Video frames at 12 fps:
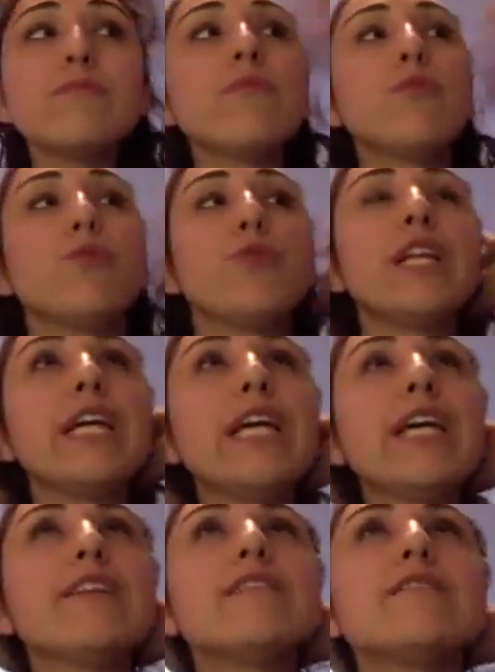
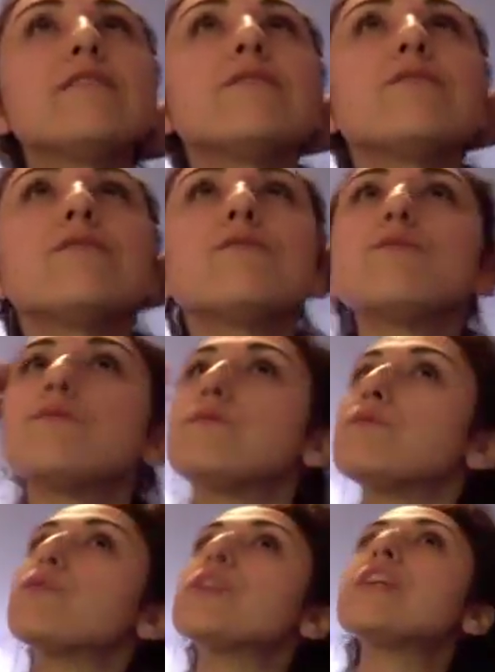really
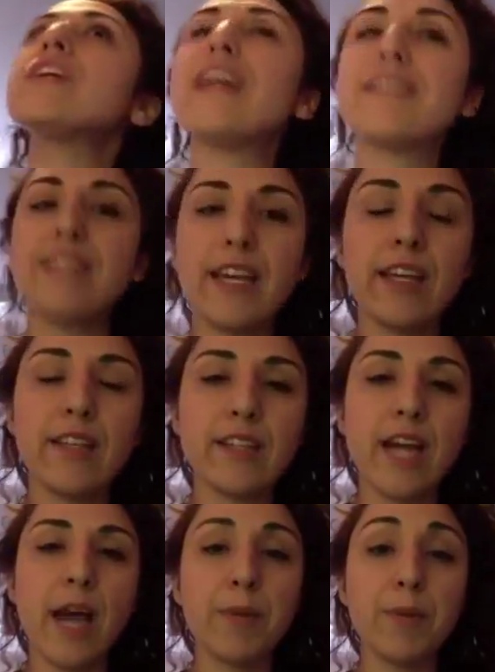like taking the
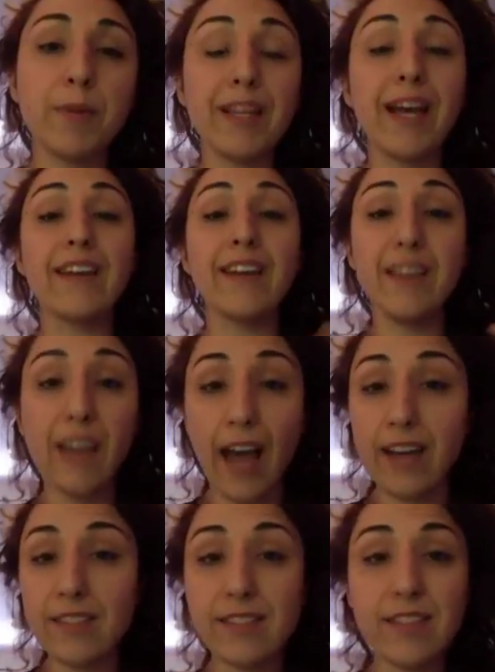time to be like,
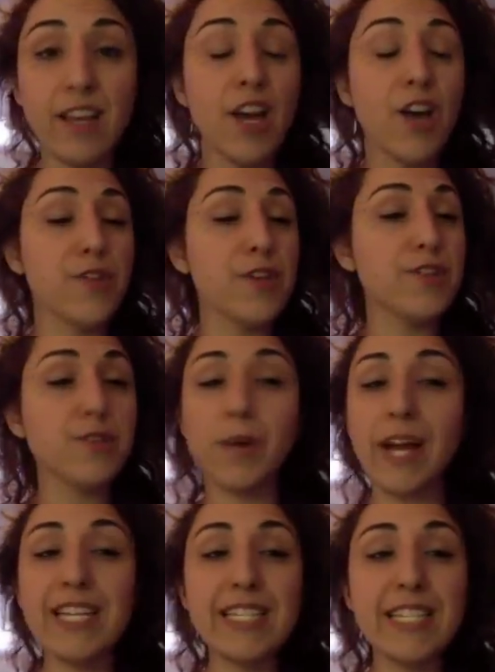yes, this is what
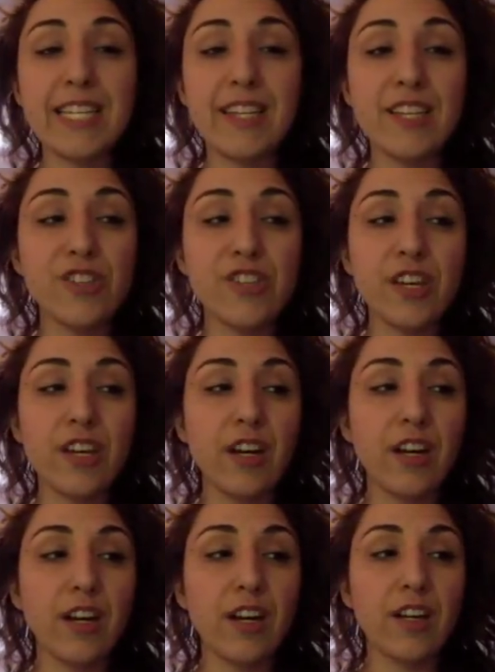I did this
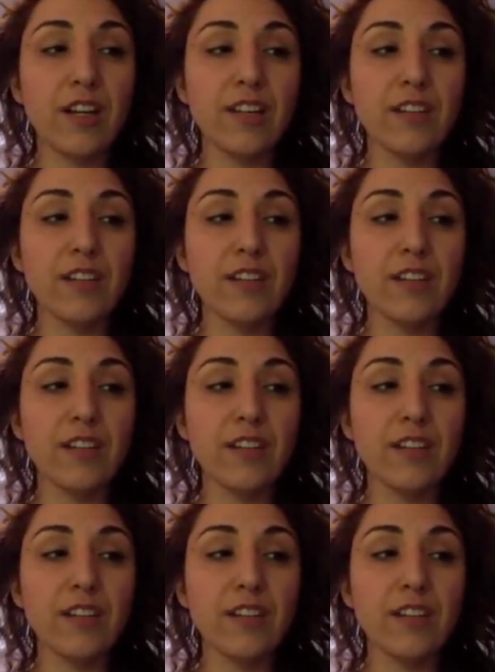year.